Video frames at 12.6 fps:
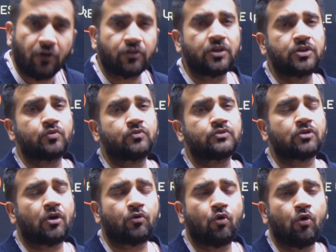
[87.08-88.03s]
the use
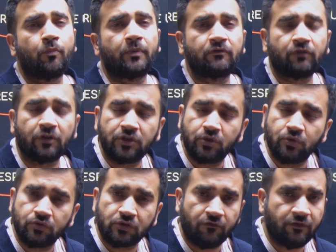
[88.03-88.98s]
or open for the
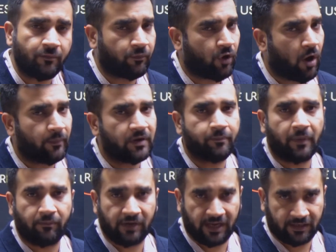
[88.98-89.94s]
use of the common
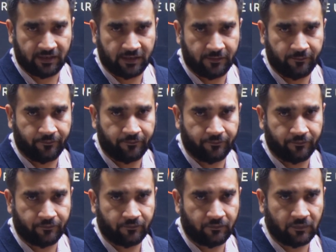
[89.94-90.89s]
public.
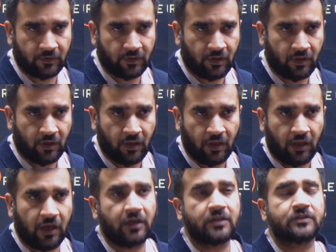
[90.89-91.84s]

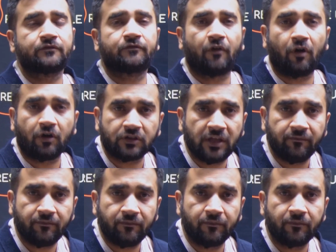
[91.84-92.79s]
It is for
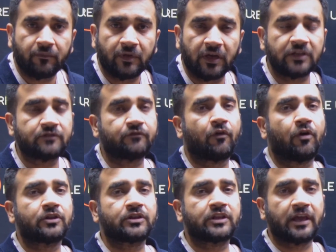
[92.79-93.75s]
them, it is
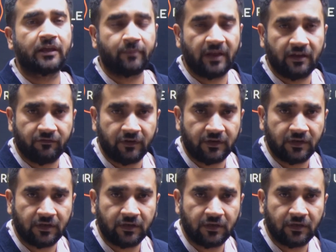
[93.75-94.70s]
for their benefit.
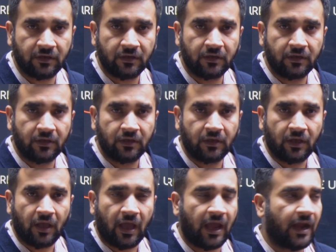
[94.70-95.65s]

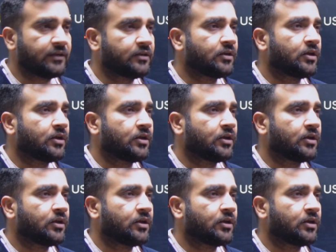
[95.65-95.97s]
And